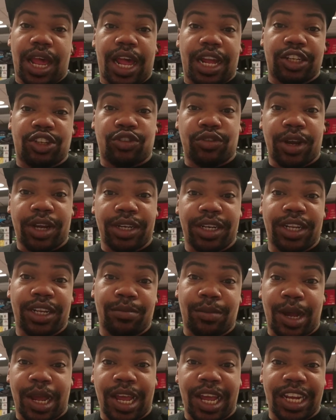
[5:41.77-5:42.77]
and trading
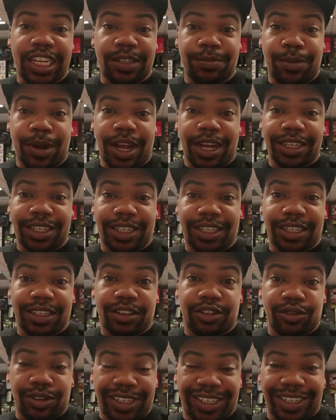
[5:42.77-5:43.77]
in my Xbox
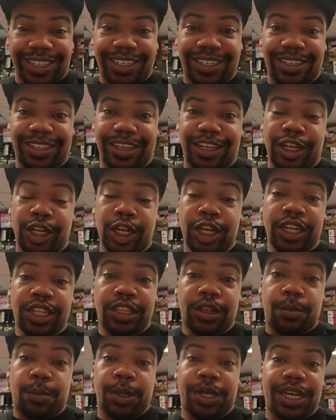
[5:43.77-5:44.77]
360,
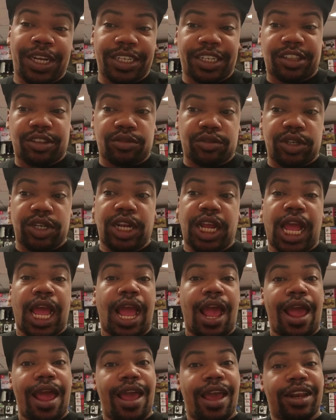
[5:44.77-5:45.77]

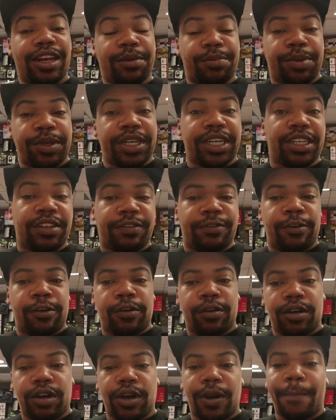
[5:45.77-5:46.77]
PS3, and the
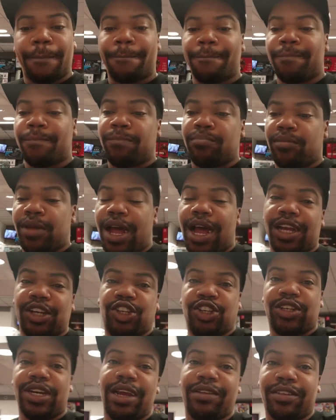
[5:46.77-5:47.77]
PS4, I
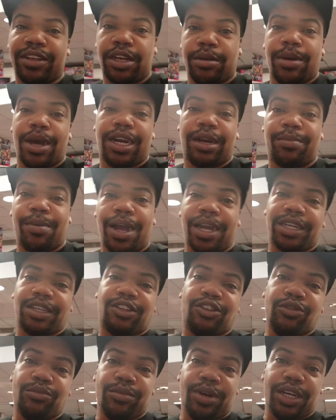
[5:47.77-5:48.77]
shouldn't have to come out of
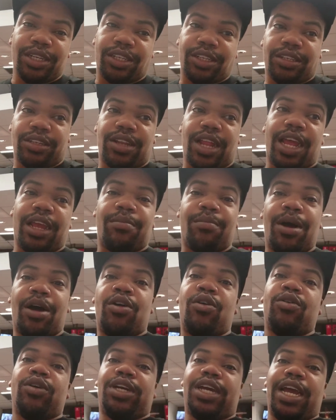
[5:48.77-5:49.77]
pocket too much, like my
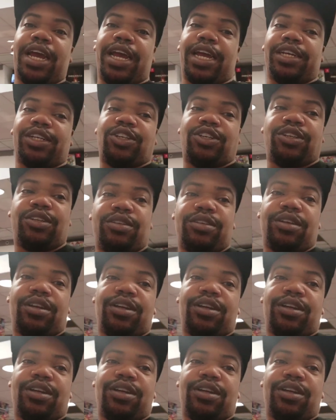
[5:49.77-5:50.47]
own cash.